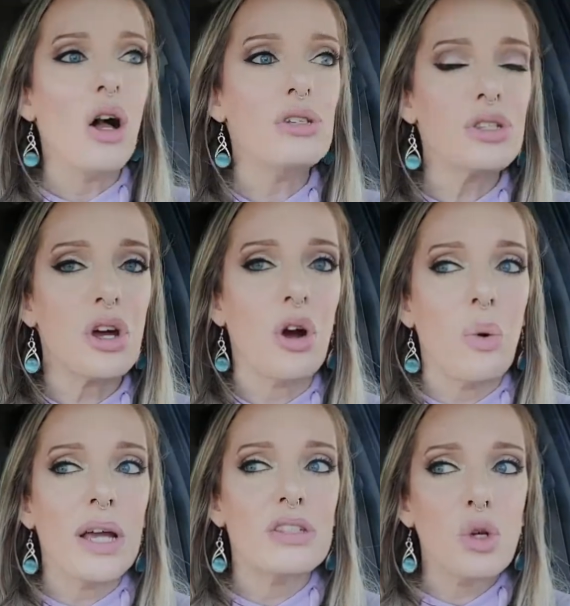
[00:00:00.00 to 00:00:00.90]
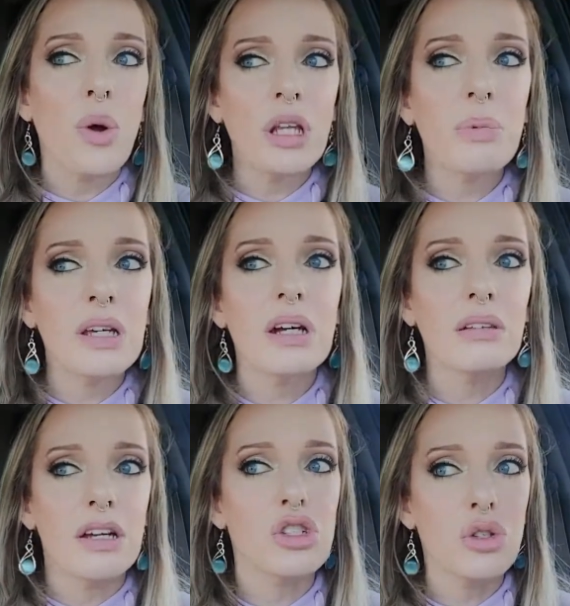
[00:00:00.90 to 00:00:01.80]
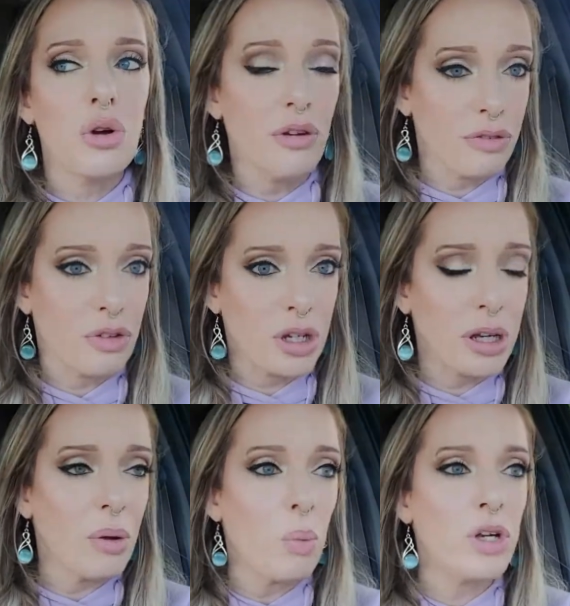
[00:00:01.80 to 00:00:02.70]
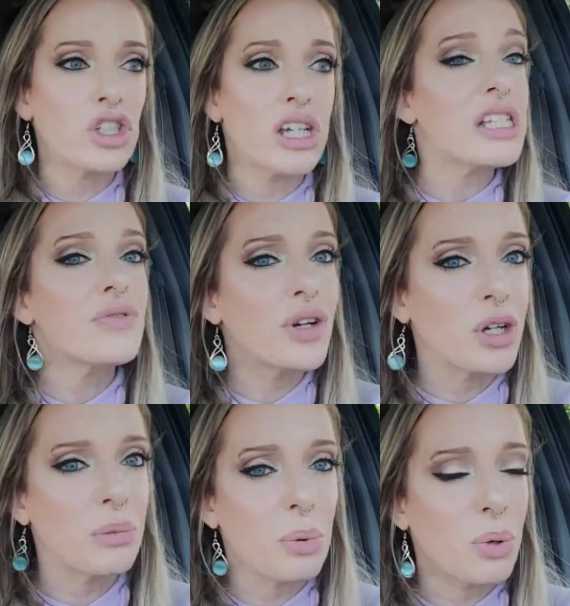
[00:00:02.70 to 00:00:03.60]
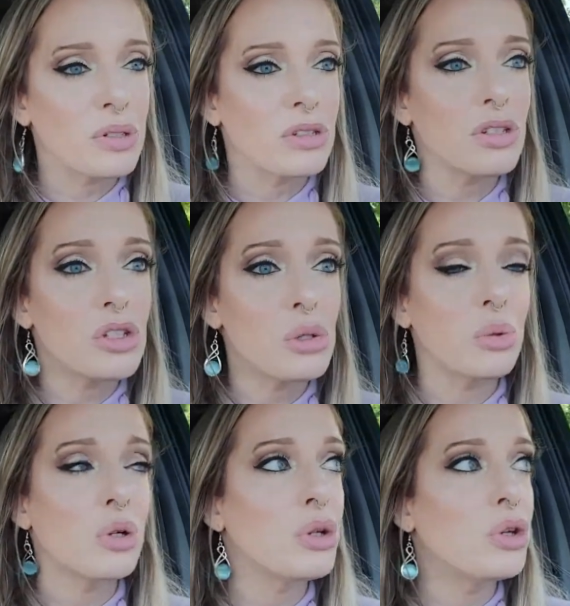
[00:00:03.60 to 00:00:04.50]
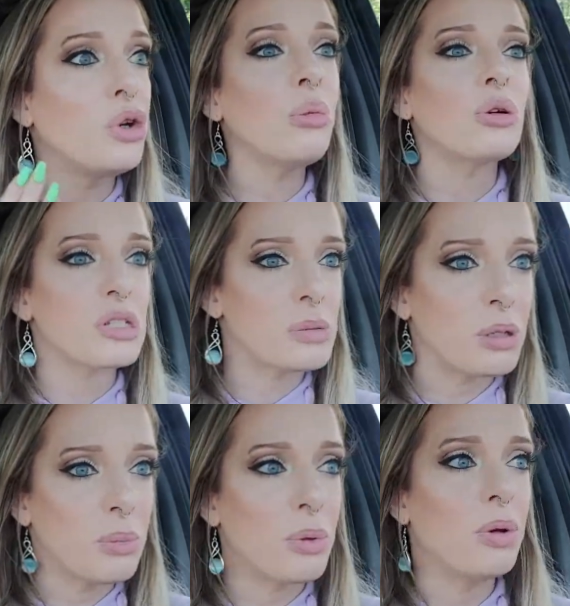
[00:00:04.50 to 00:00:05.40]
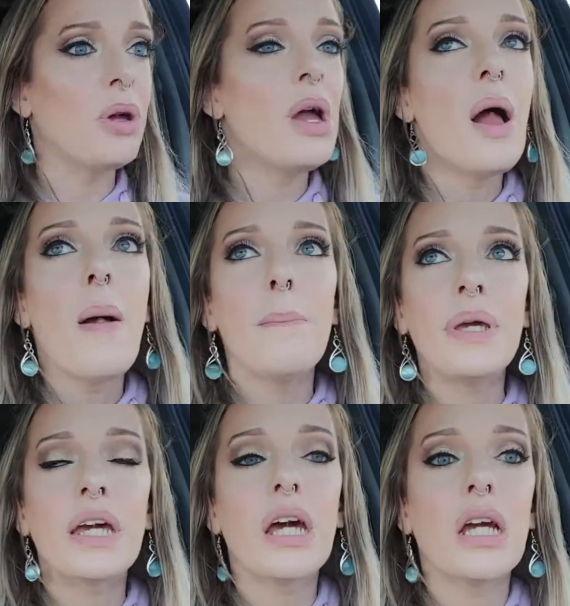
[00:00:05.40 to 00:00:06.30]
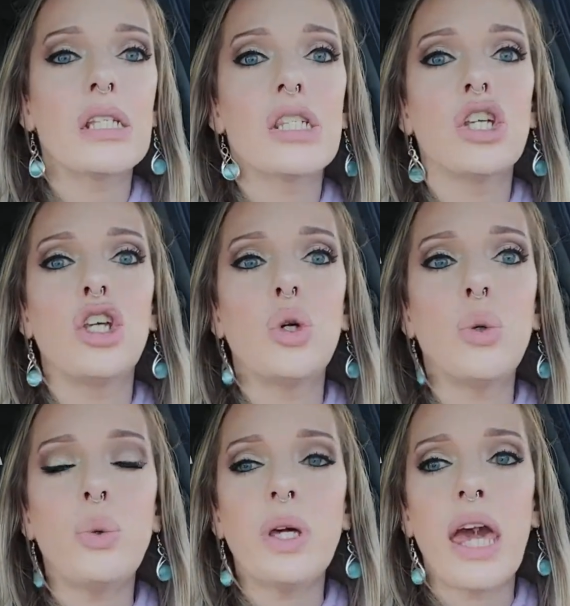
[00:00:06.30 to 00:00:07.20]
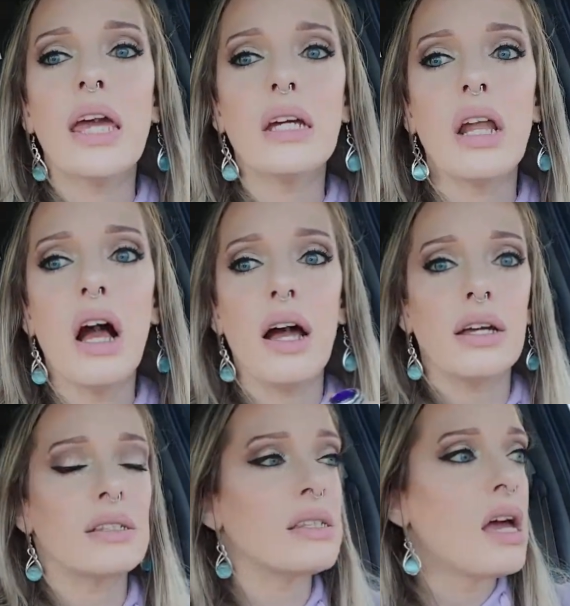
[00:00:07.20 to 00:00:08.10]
Also, it's going to be cholesterol-free, which is very important to numerous people, because you cannot